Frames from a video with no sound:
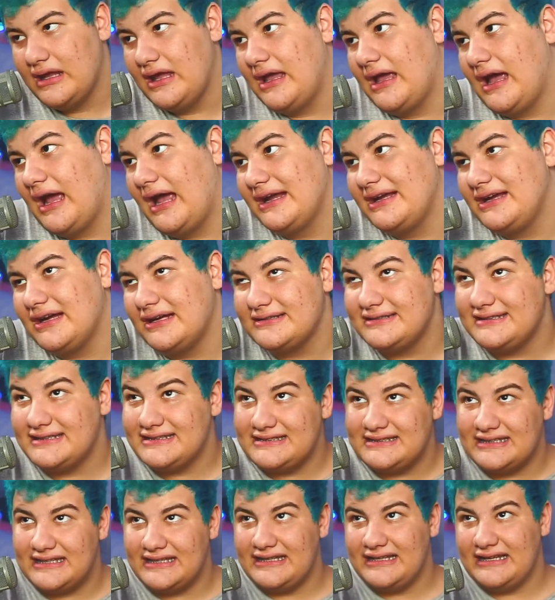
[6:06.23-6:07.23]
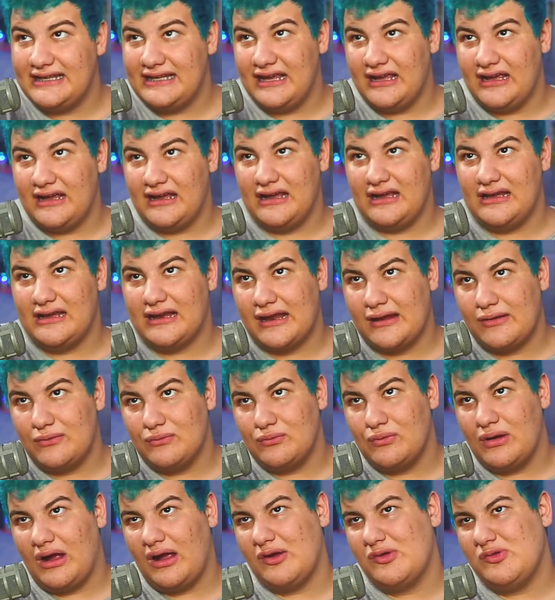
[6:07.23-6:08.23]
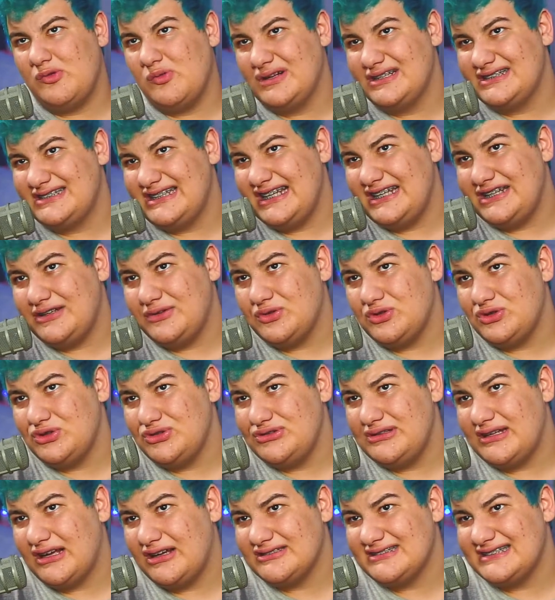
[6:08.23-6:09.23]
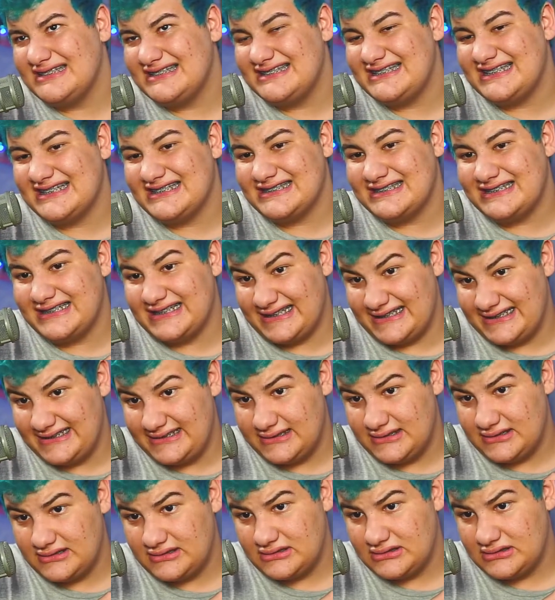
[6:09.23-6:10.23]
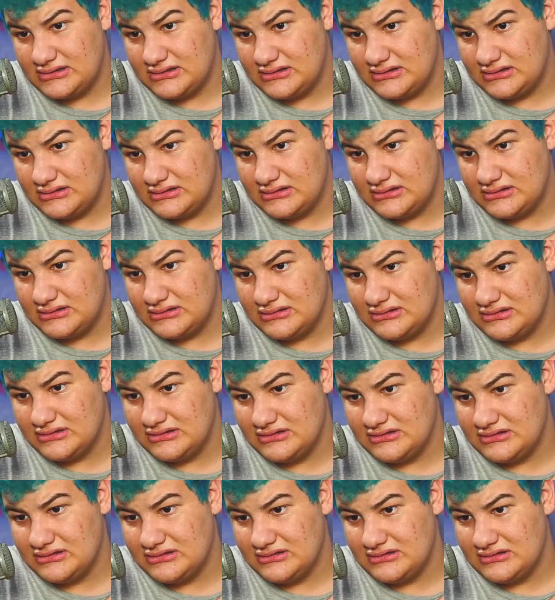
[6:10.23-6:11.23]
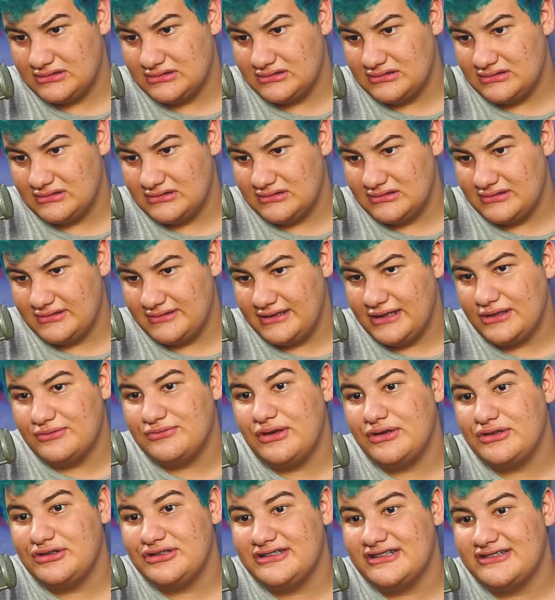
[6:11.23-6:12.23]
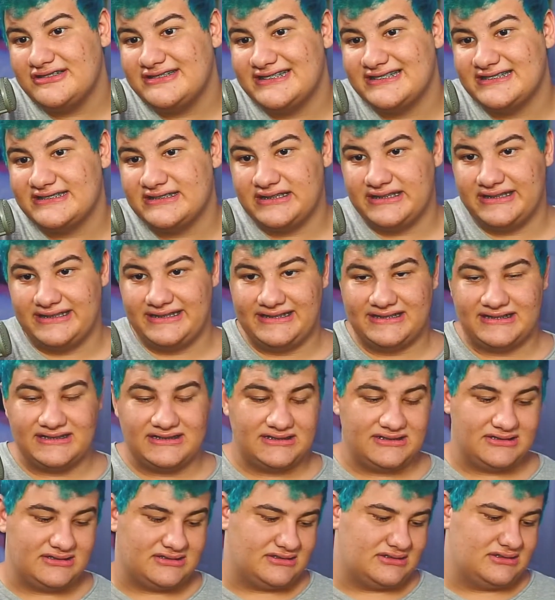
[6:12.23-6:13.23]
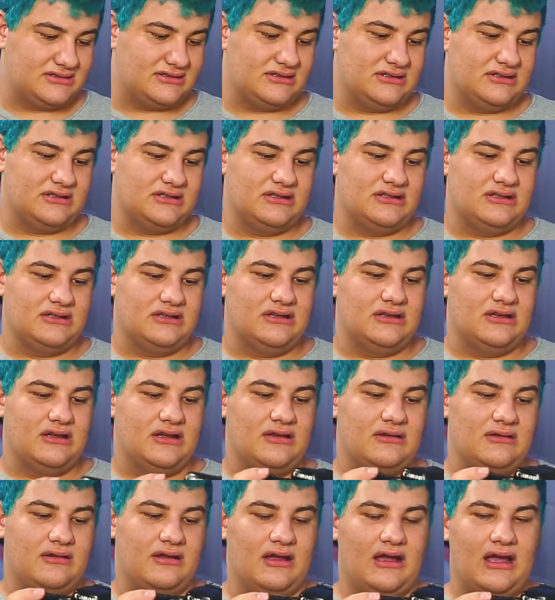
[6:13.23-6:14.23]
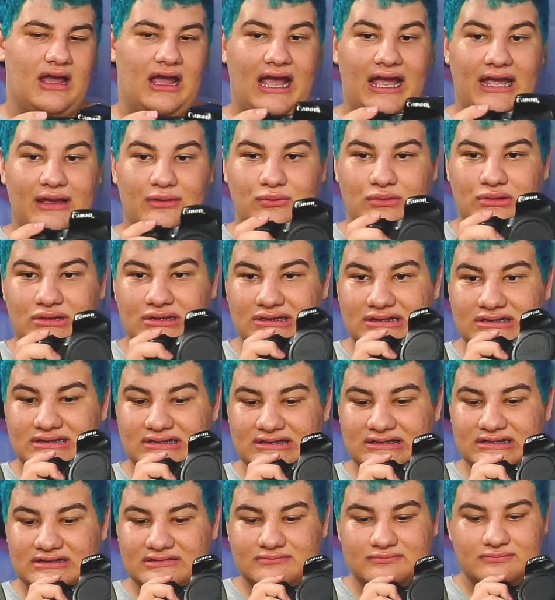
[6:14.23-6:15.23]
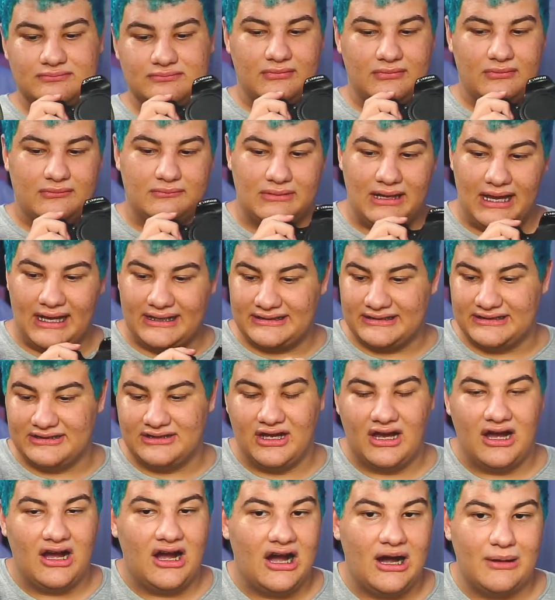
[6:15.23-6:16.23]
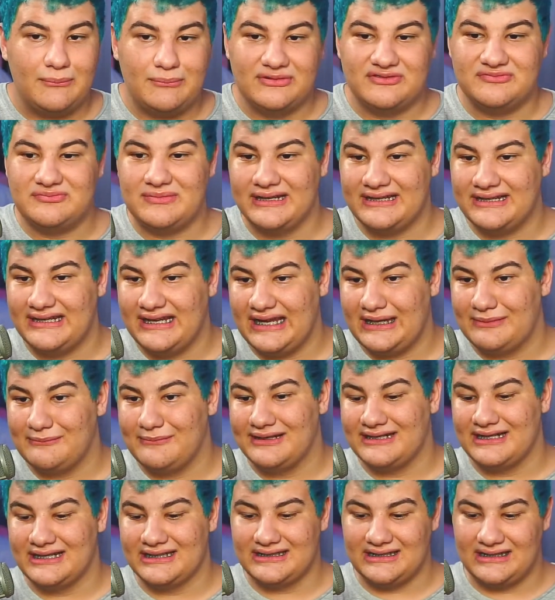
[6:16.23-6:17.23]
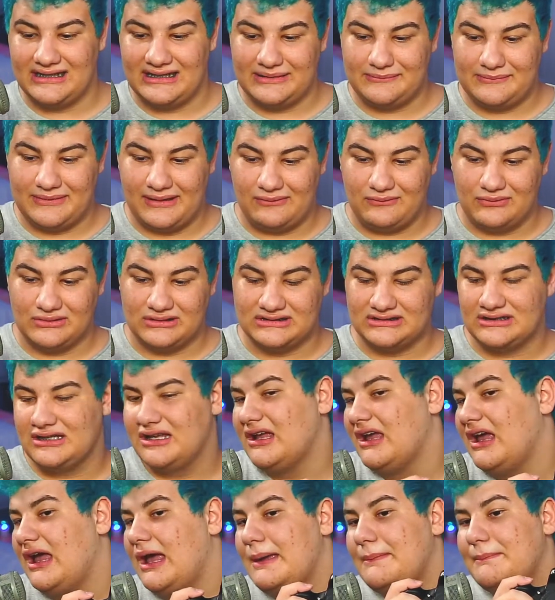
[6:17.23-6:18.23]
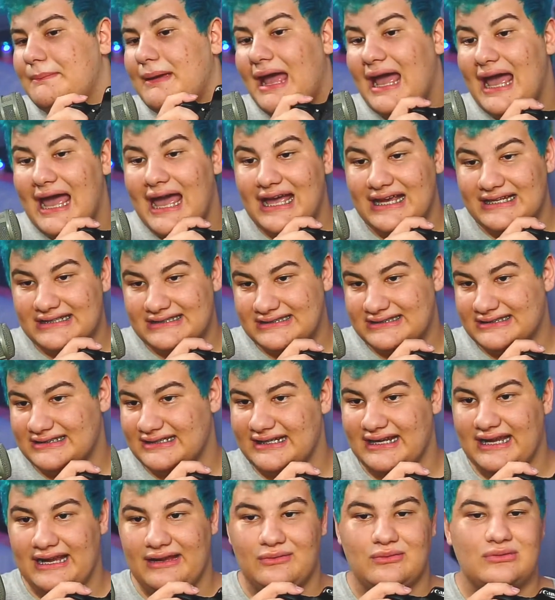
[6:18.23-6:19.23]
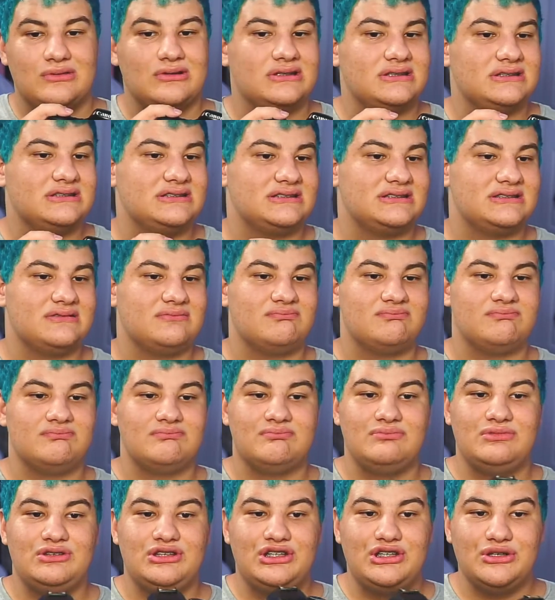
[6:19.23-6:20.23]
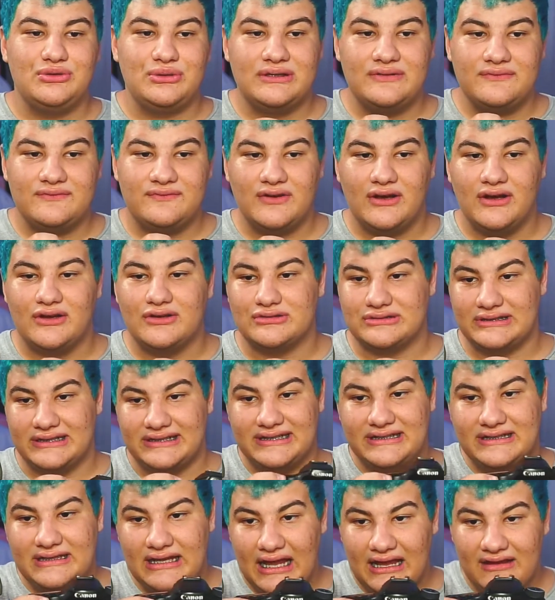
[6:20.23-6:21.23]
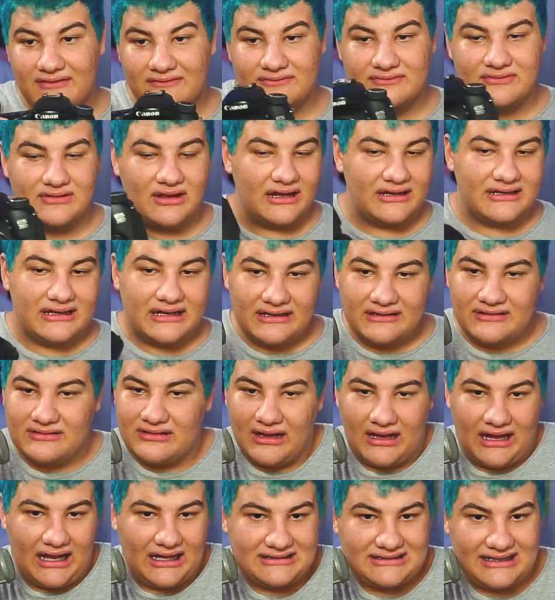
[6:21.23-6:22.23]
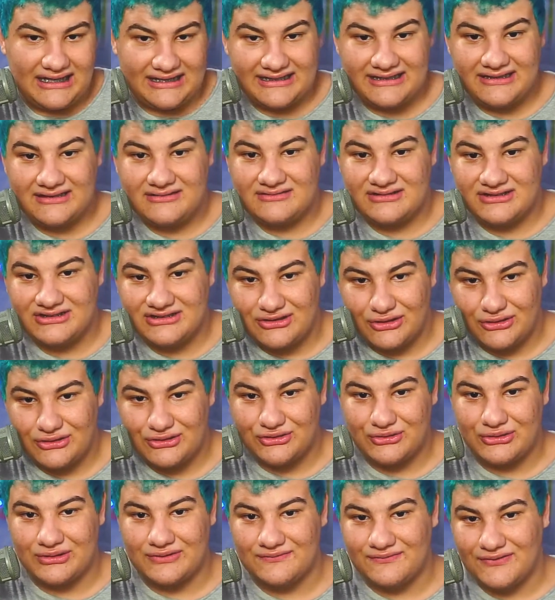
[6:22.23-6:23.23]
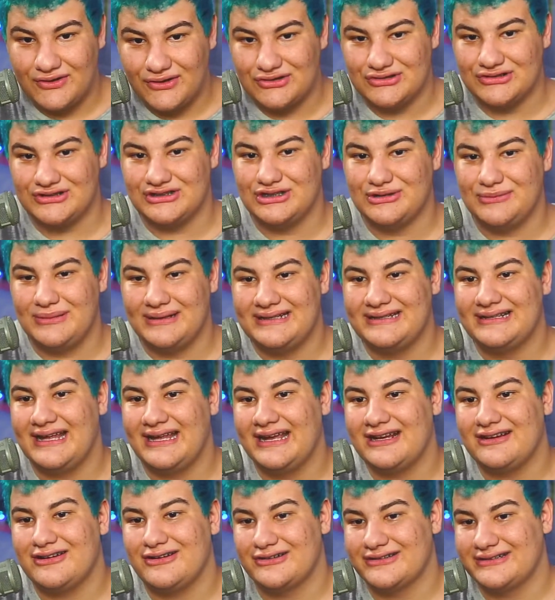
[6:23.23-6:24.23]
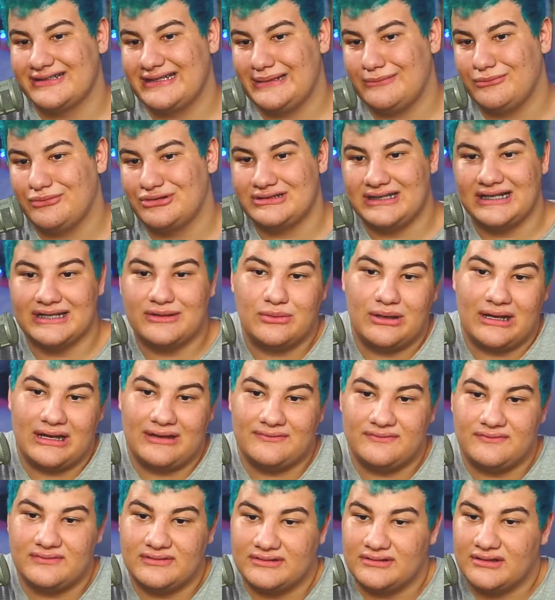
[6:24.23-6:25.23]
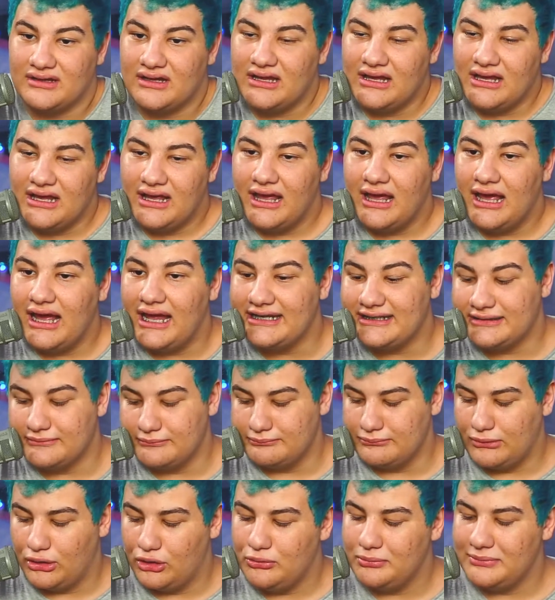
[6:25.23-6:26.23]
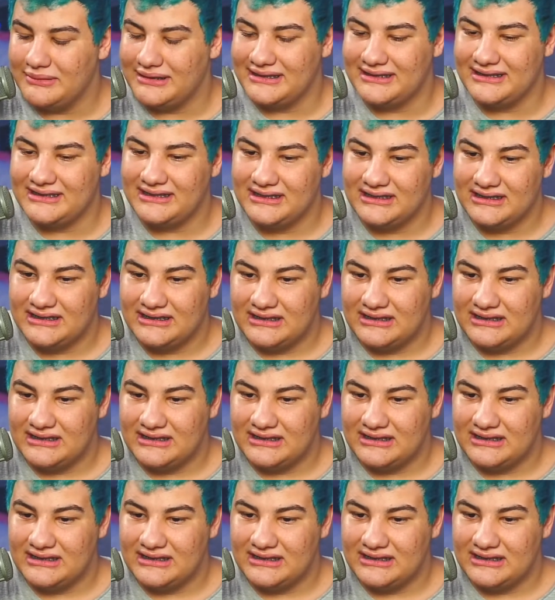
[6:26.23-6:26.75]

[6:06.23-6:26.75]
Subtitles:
I got this, and I want to say 2016. Yeah, around 2016. I was at the top of my game at that time. I was passionate. I was doing photos. I didn't start doing photos until my Nikon camera, which I don't have it at the moment.